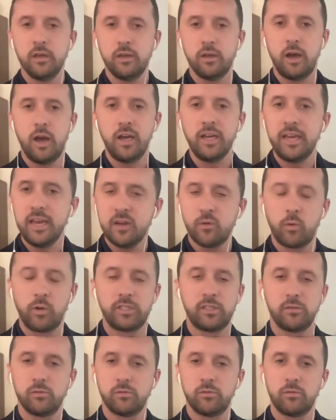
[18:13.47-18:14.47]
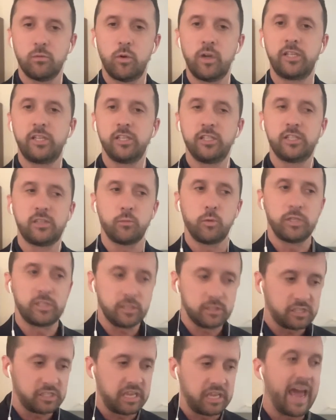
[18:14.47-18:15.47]
again, which
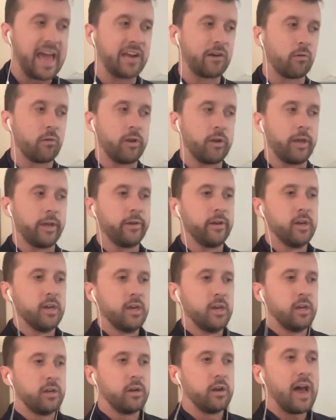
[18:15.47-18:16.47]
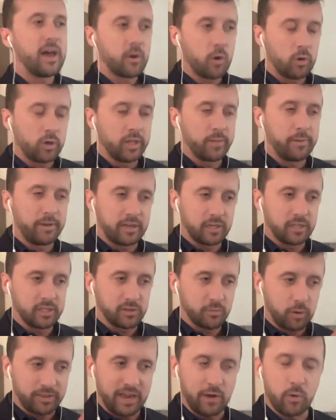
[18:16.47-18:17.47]
is staggering, not only because
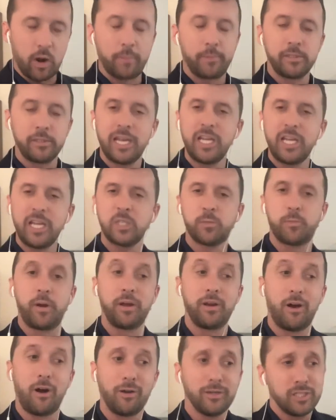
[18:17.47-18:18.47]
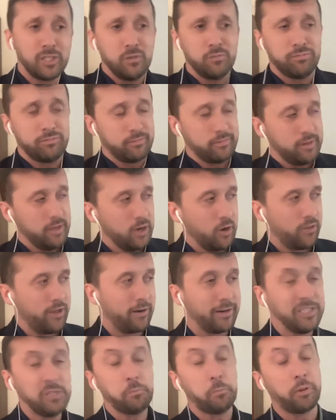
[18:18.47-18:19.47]
of what that represents, but also, there
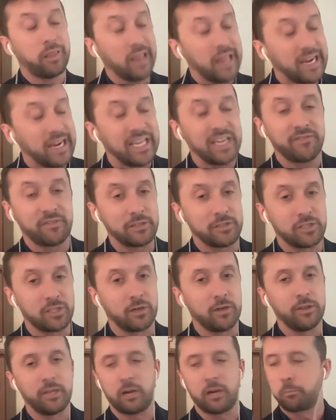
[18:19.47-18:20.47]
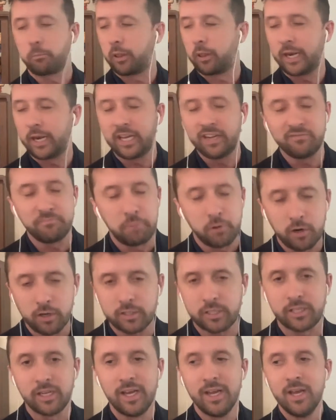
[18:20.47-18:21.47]
is plenty of concern. There are plenty of
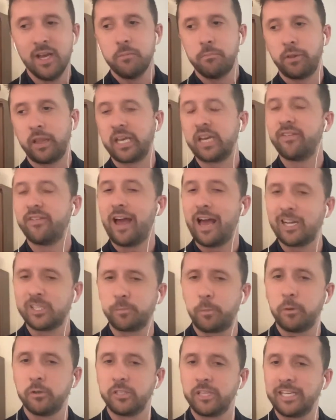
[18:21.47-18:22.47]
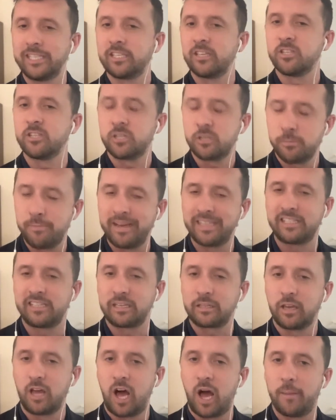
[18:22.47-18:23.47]
books, plenty of exposés on the
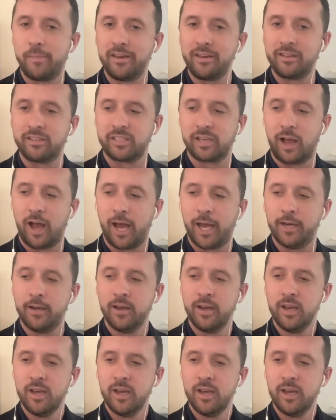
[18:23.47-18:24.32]
domestic lobbying side,